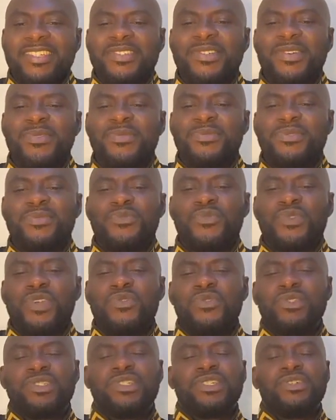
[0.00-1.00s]
So
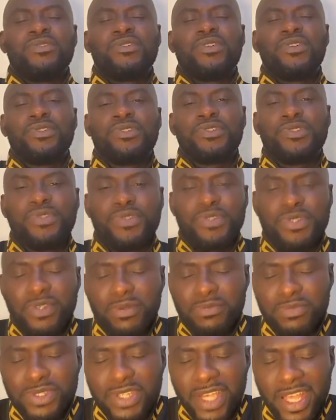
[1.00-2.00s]
we will still go through
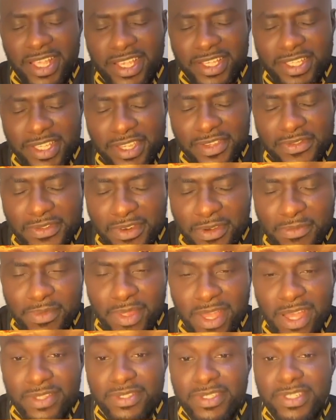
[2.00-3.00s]
some challenges
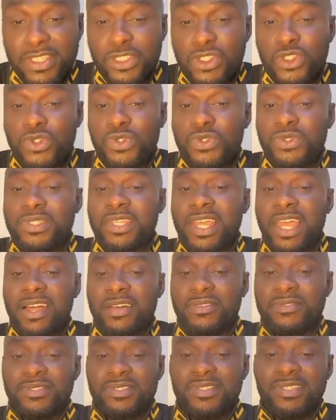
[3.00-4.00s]
from now till
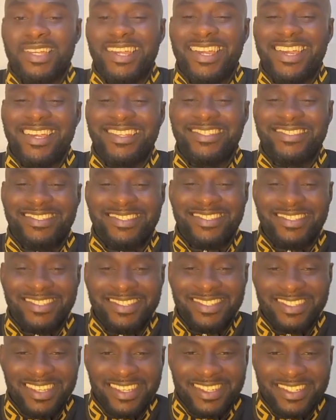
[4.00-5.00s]

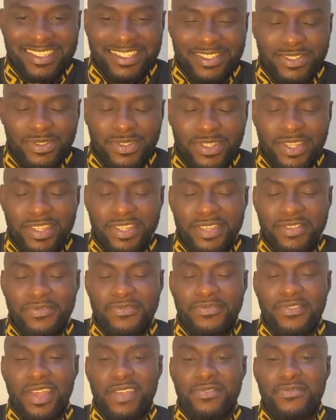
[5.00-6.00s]

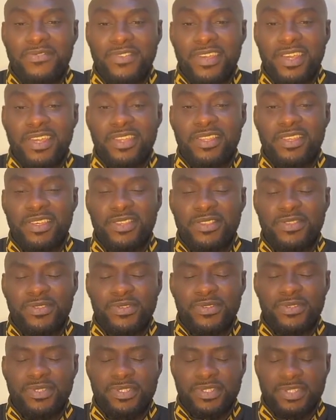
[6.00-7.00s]
2005 ending
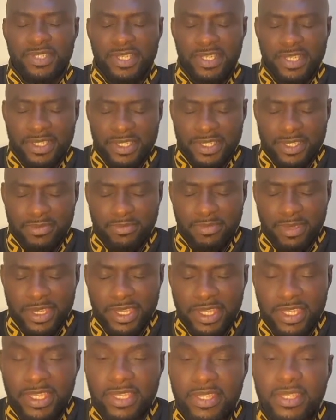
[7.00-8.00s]
to 6
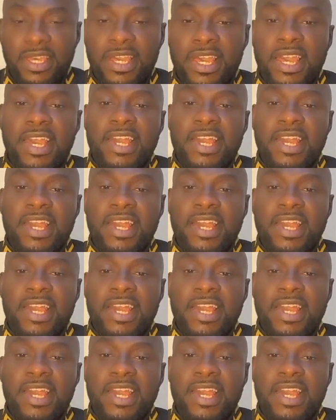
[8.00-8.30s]
beginning.